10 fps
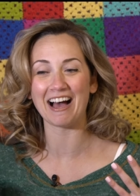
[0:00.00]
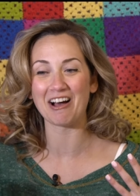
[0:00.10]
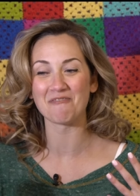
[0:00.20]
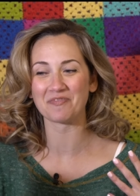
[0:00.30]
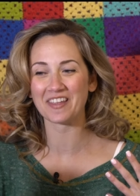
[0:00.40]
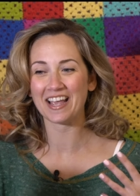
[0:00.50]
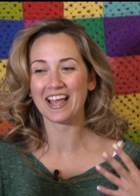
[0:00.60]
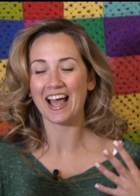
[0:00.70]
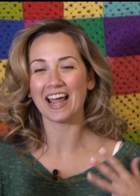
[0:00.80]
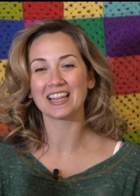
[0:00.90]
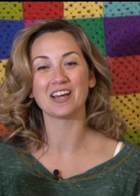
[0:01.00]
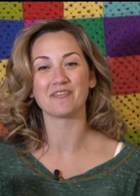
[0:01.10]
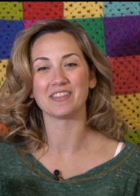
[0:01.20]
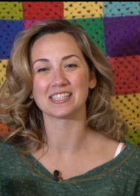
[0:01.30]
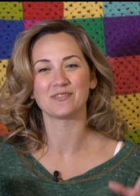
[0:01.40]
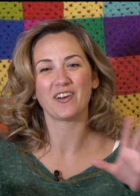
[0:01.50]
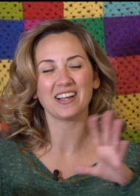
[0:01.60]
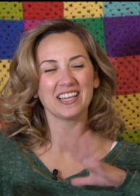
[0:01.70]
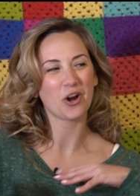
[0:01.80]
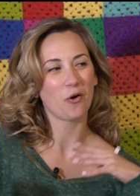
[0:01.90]
Um, I love this.
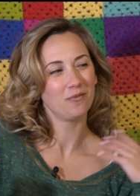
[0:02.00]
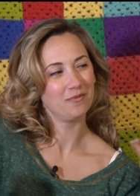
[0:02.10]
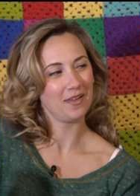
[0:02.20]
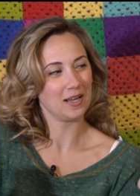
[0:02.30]
Very, you know,